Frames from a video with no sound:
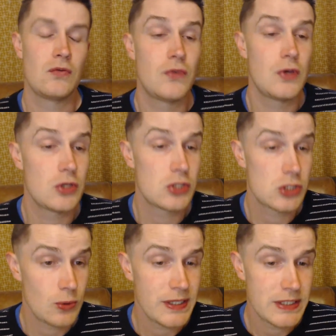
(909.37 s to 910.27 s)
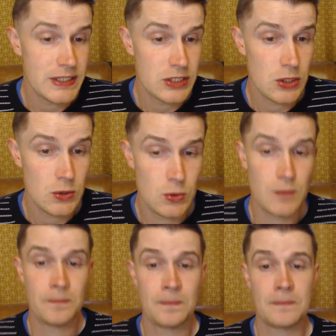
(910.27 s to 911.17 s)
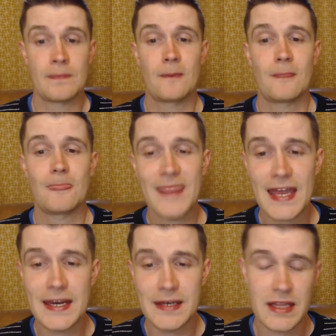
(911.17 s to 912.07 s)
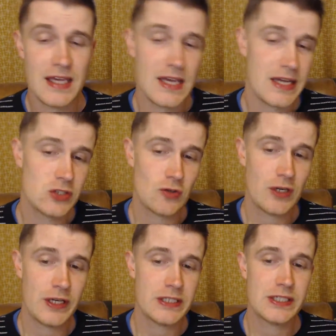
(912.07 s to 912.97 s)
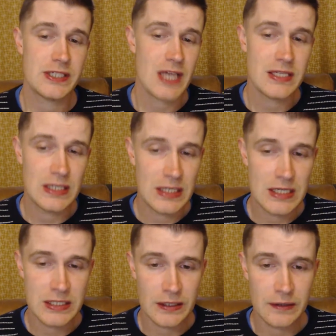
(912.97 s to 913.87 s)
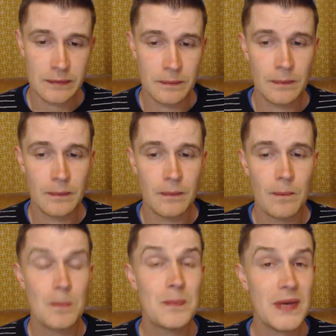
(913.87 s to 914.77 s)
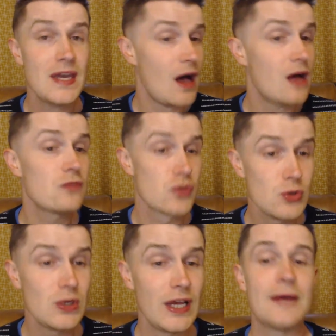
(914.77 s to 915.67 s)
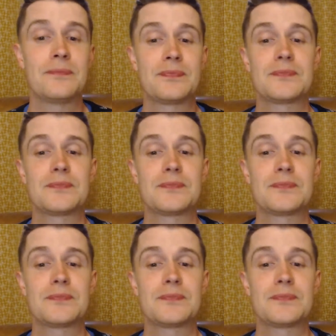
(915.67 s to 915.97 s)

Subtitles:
Verse 22. Then the Israelites said to Gideon, "Be our ruler.